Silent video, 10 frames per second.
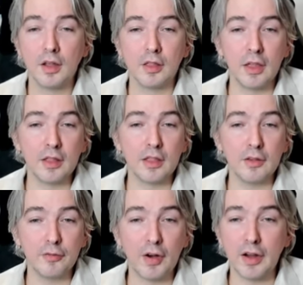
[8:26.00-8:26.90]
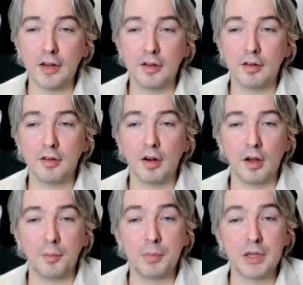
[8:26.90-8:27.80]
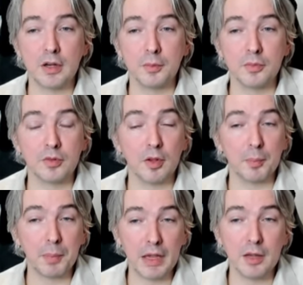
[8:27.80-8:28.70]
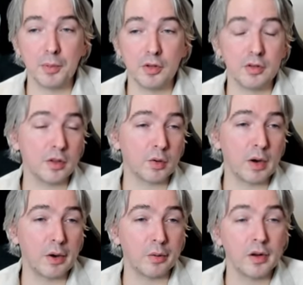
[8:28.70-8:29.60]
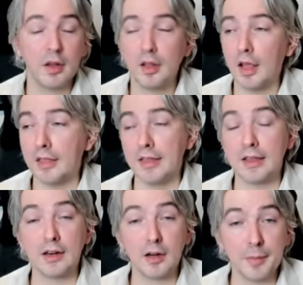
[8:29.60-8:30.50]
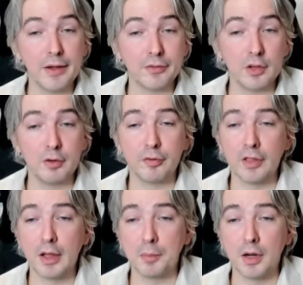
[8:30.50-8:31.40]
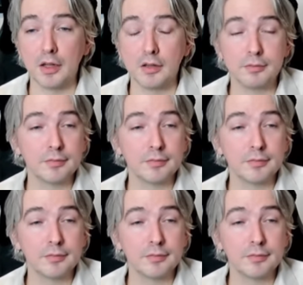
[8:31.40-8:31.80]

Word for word: then the fine uh, becomes payable to the Crown and they can come after you for that money.